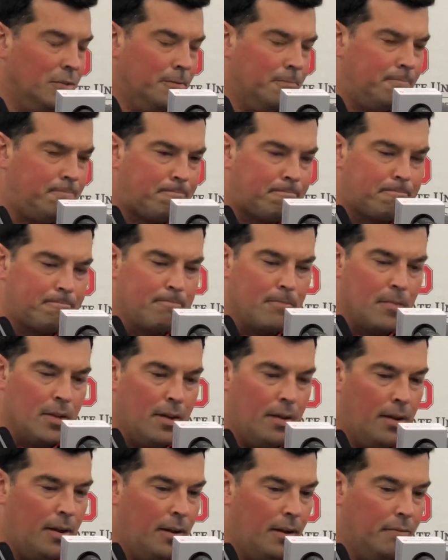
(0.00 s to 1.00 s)

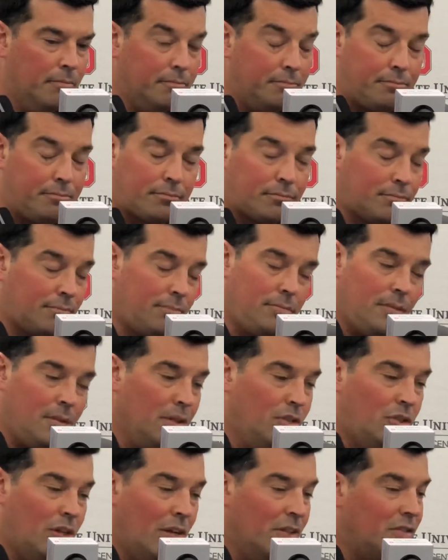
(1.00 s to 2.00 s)
And
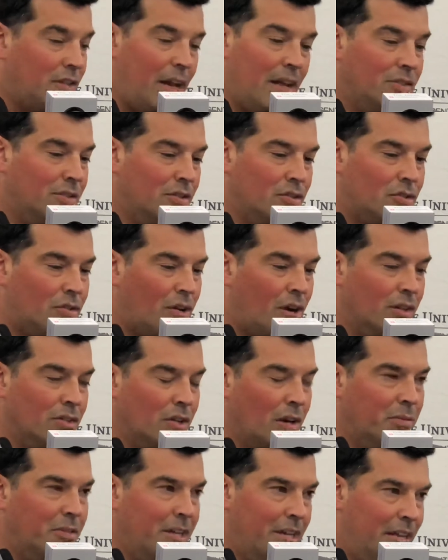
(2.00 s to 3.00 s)
Justin has as strong as
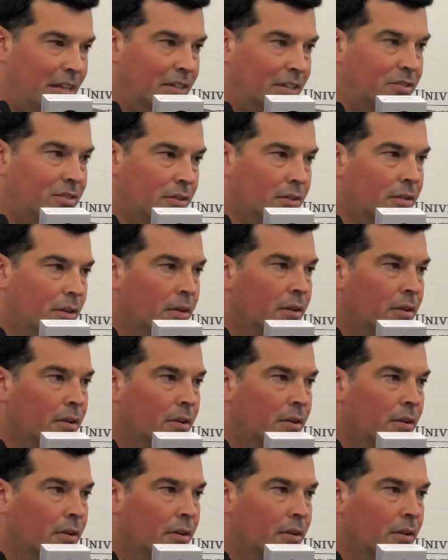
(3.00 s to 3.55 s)
arm as he needs.